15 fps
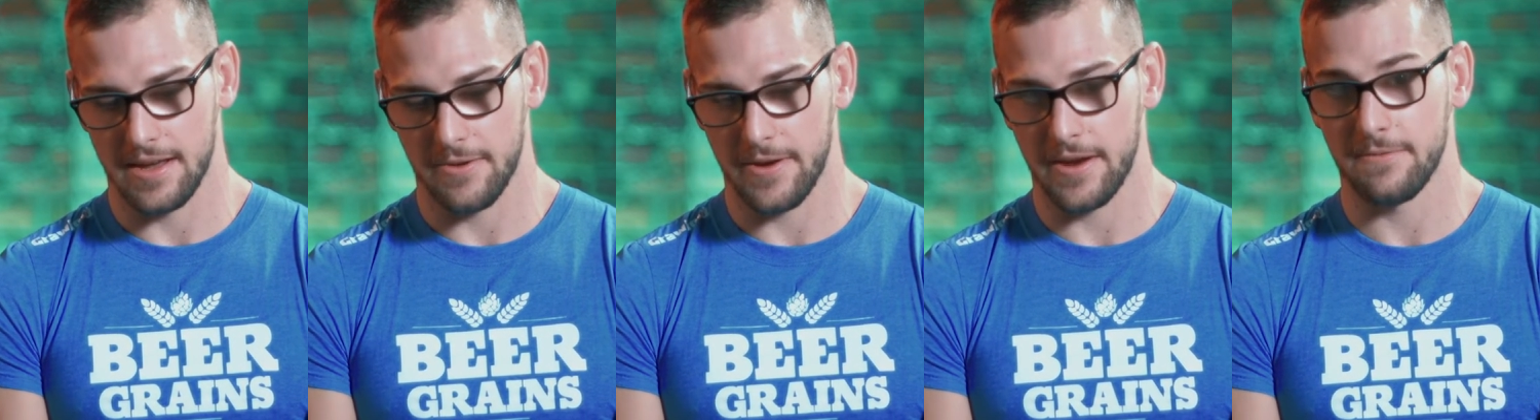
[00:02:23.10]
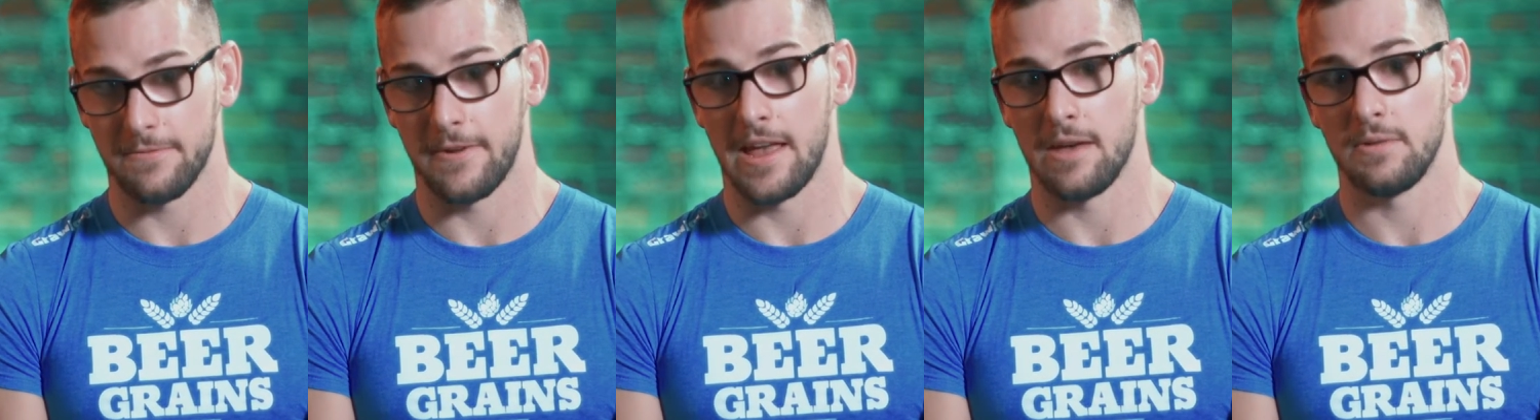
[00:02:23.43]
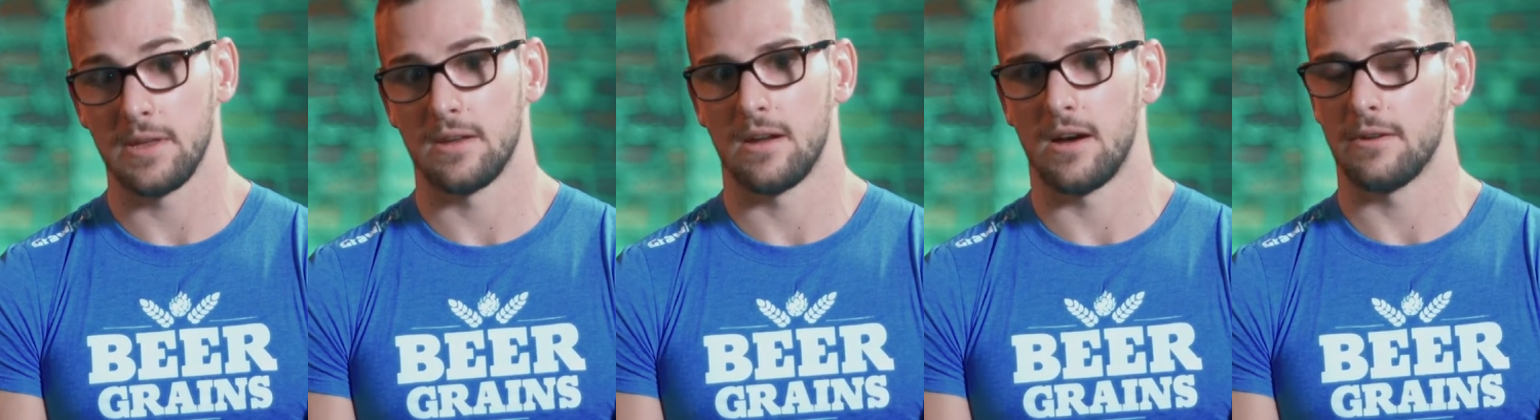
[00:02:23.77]
Great
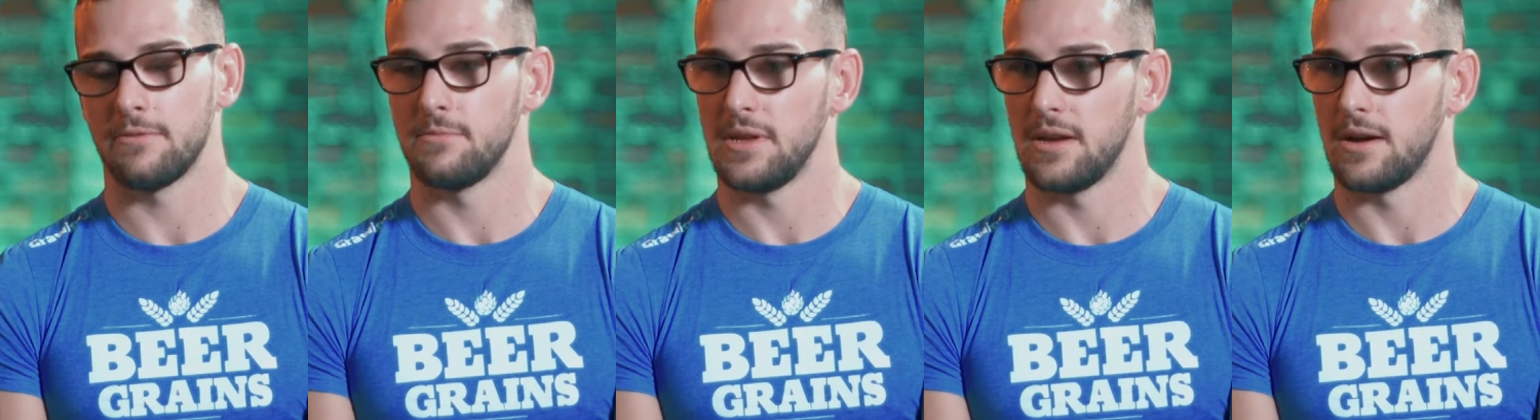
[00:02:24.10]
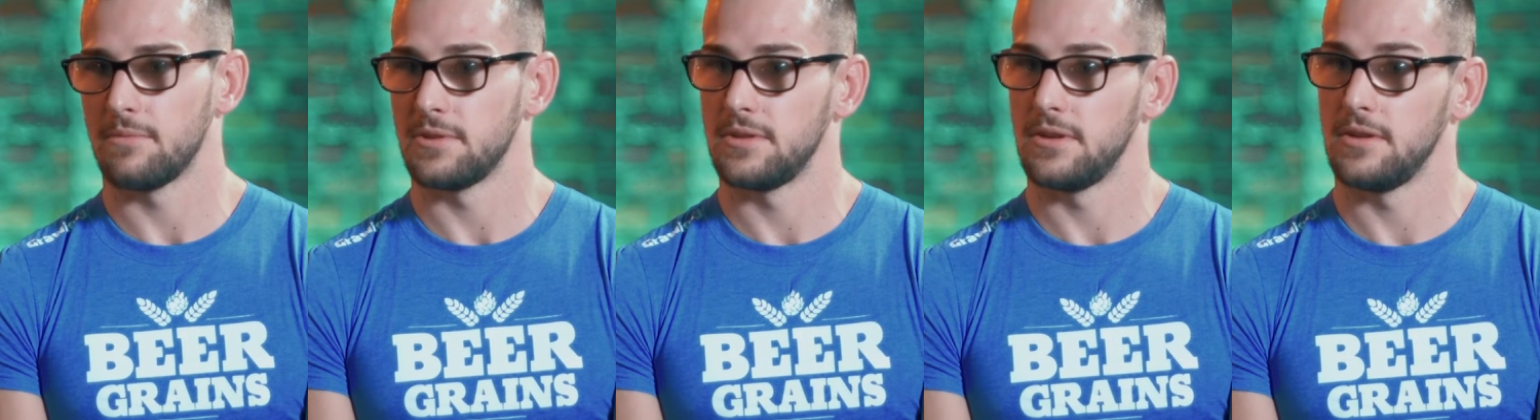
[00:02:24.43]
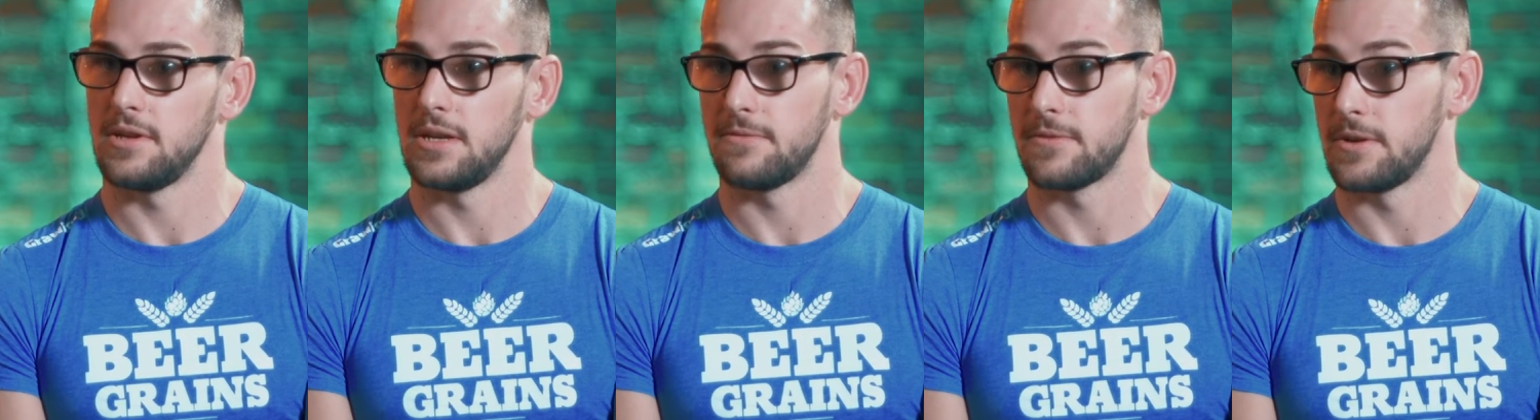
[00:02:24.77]
family, and offered me
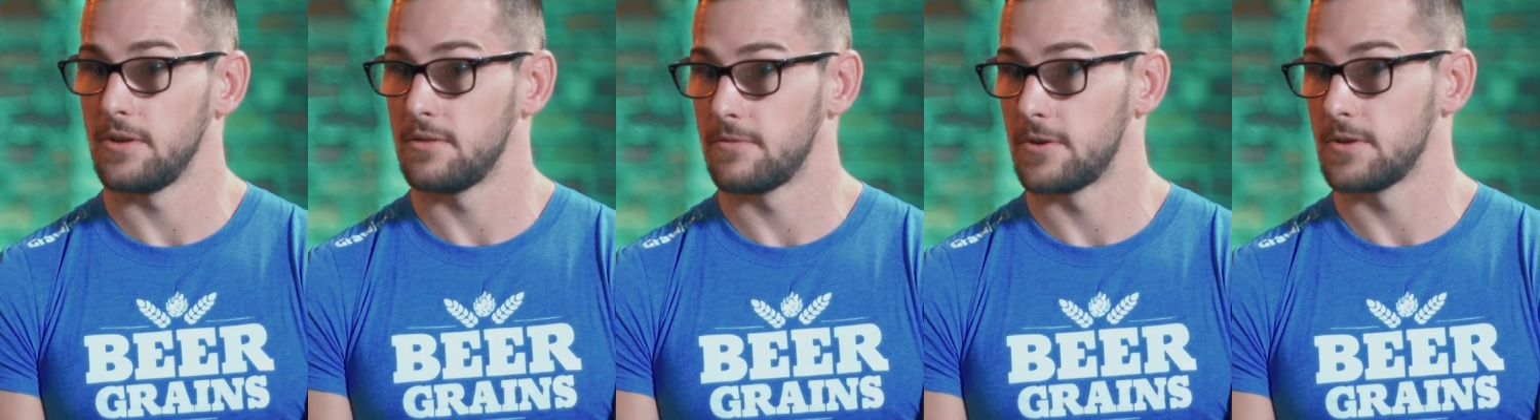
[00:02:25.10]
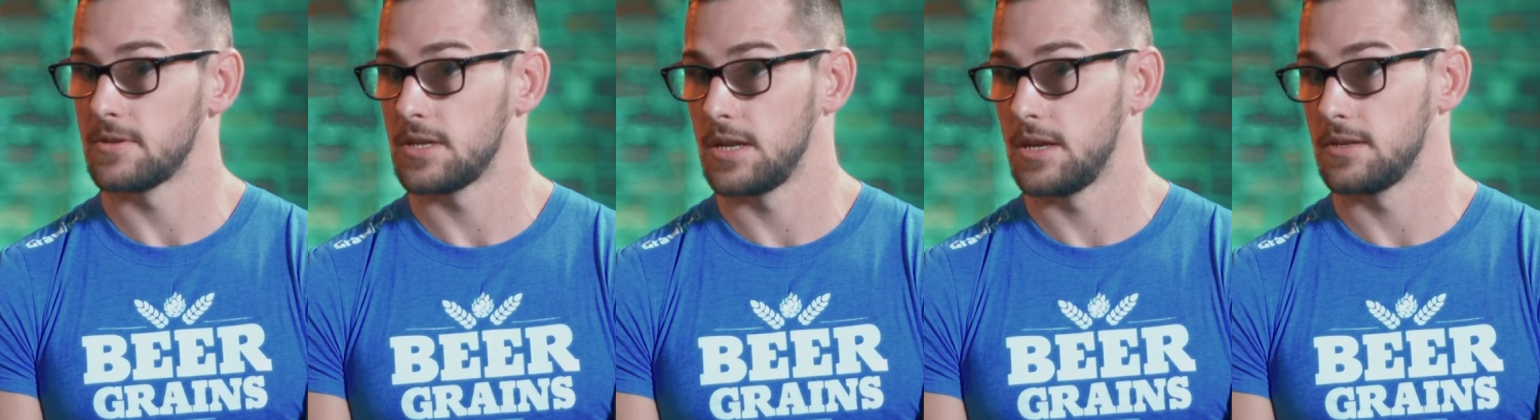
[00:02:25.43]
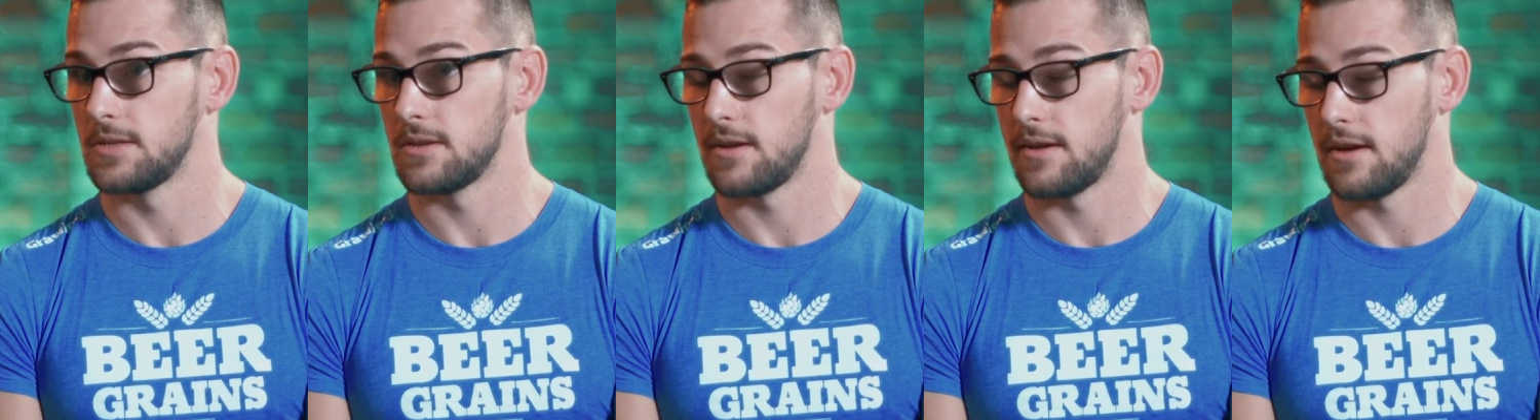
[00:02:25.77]
opportunity for university,
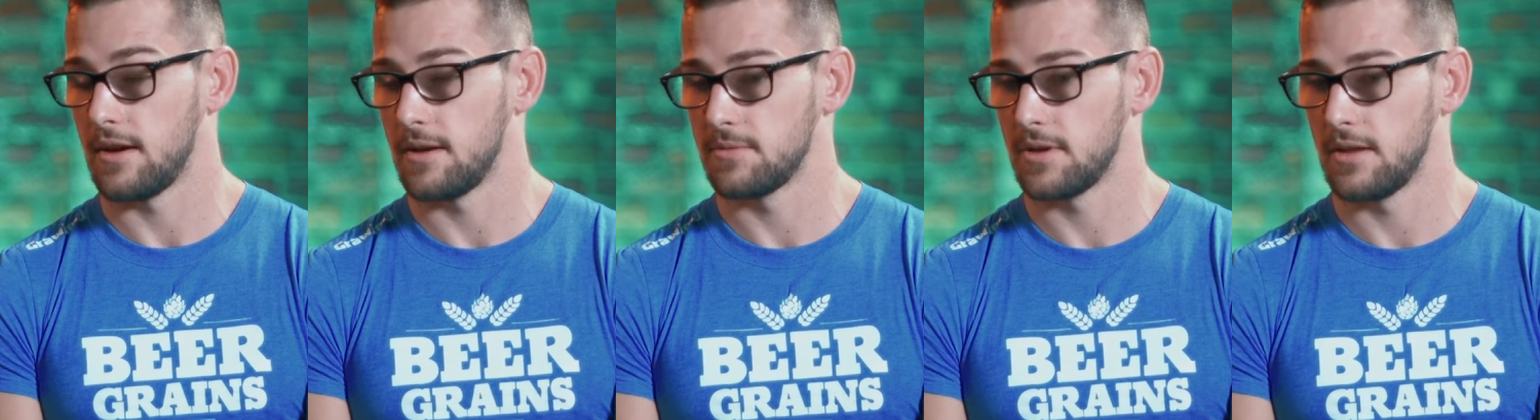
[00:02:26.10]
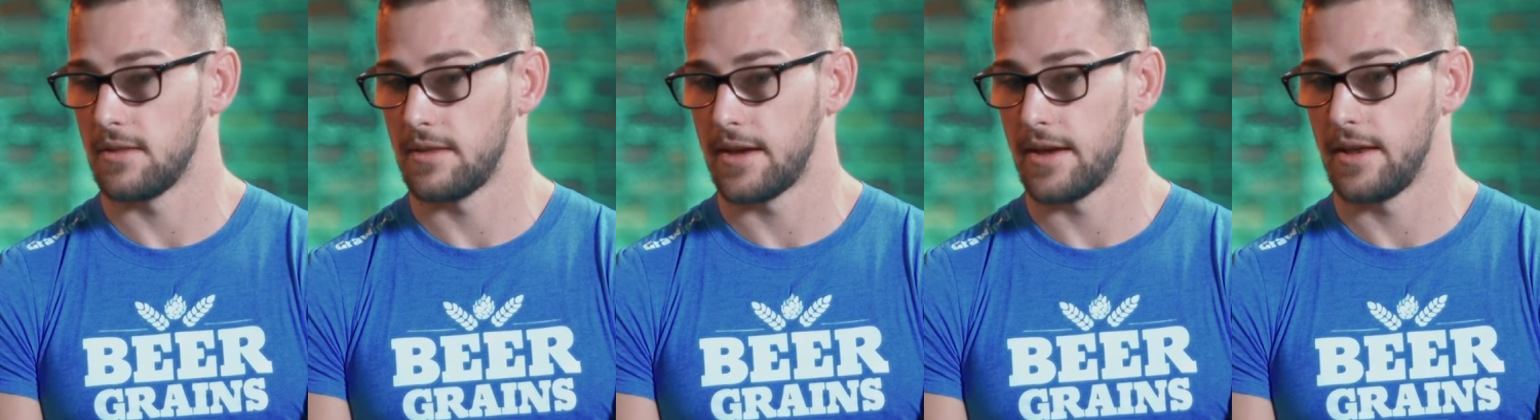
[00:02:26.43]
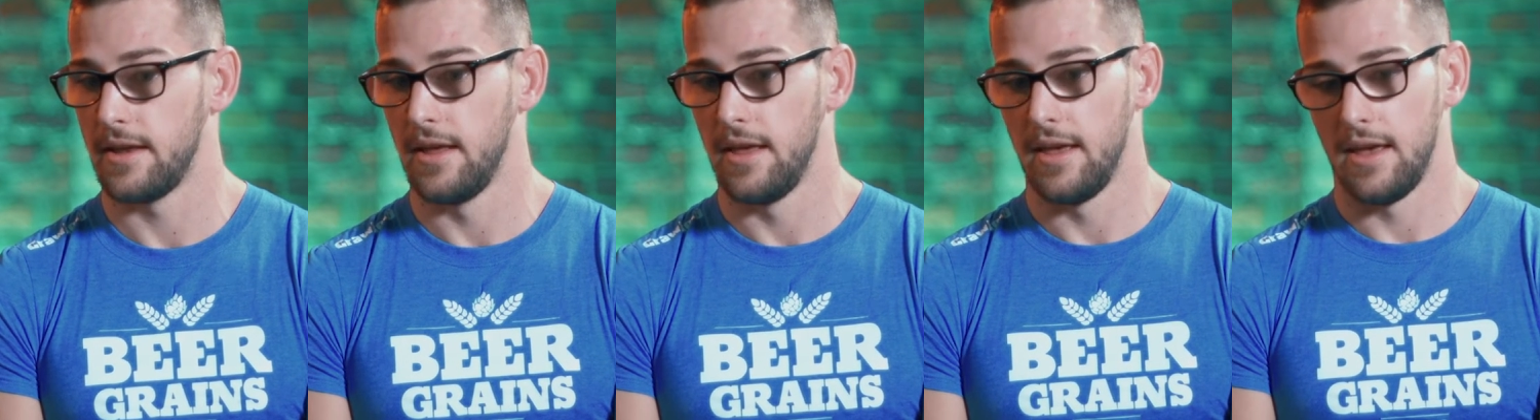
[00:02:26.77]
so I hopped on
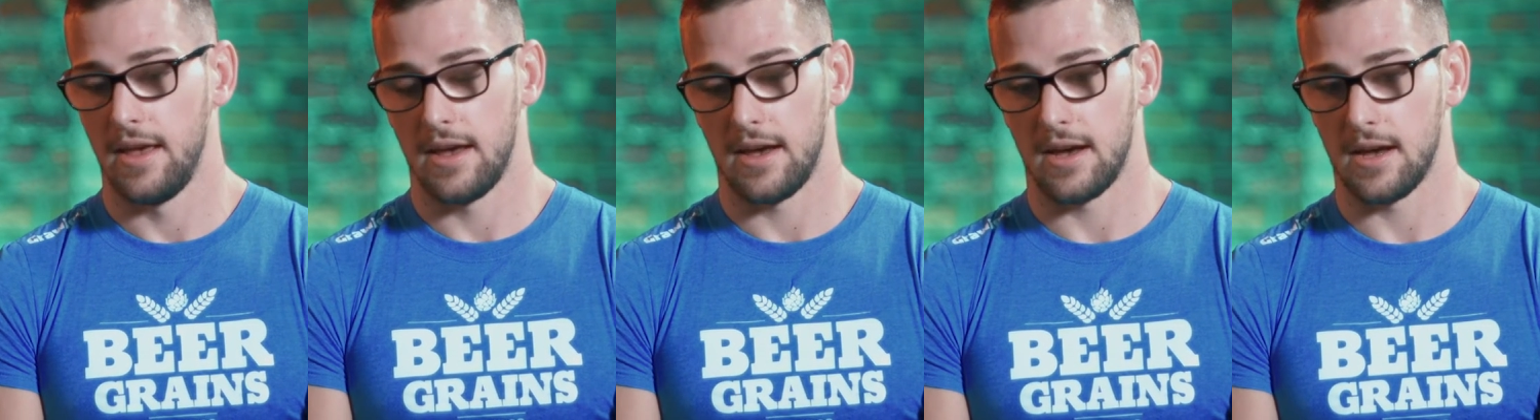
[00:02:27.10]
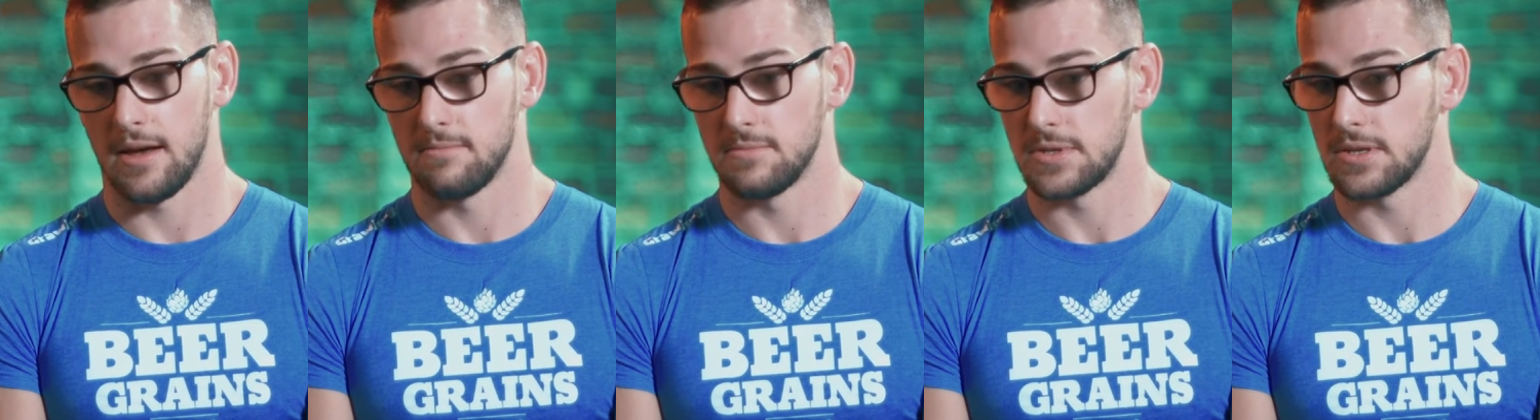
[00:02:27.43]
that.